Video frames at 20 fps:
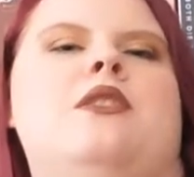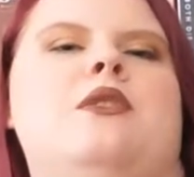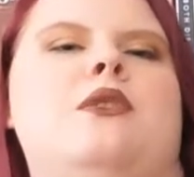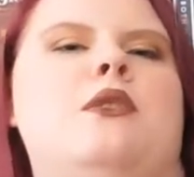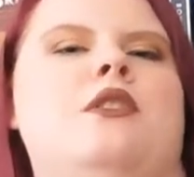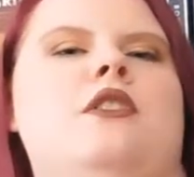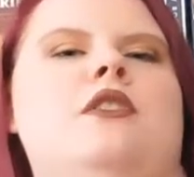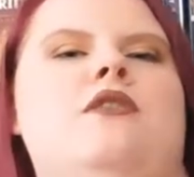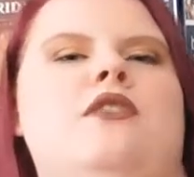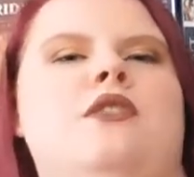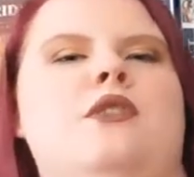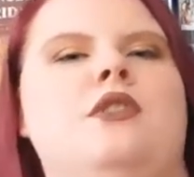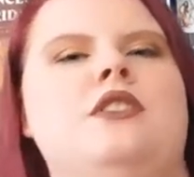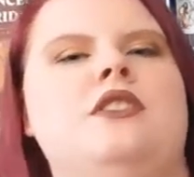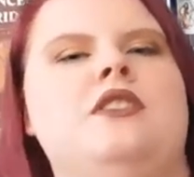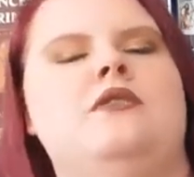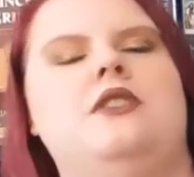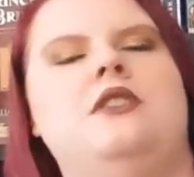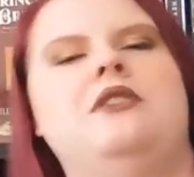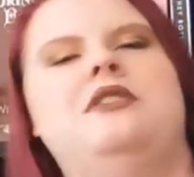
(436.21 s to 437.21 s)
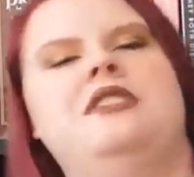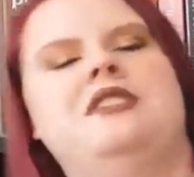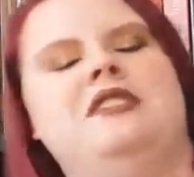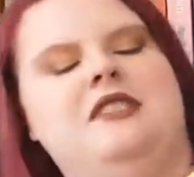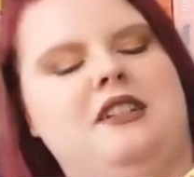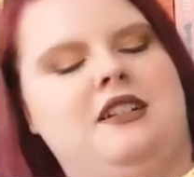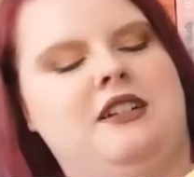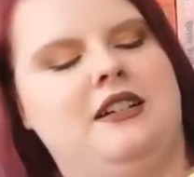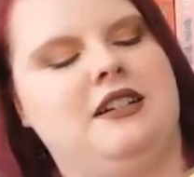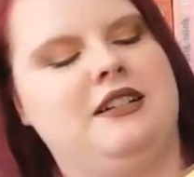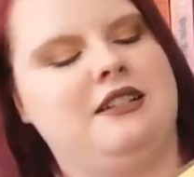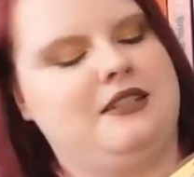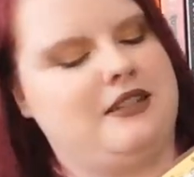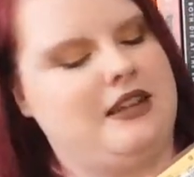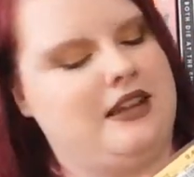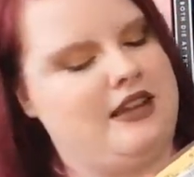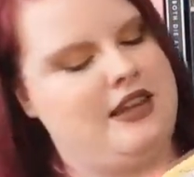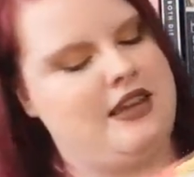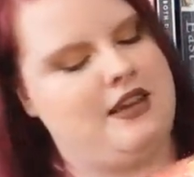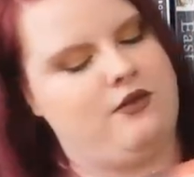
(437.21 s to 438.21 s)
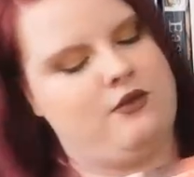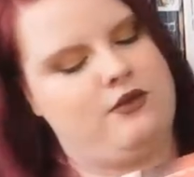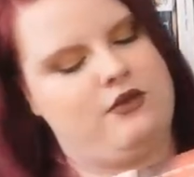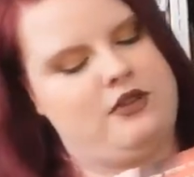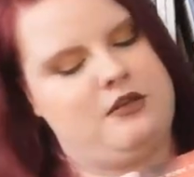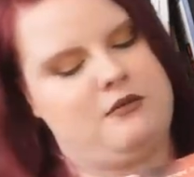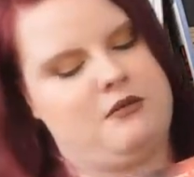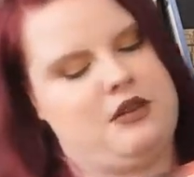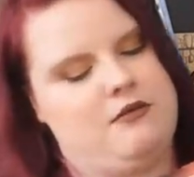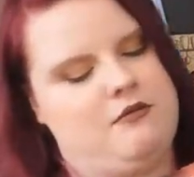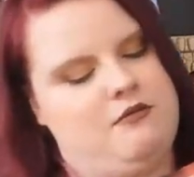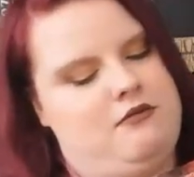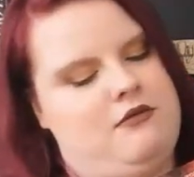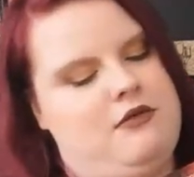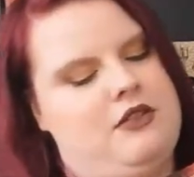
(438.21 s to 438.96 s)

Court of Thorns and Roses series. I can't hold them up.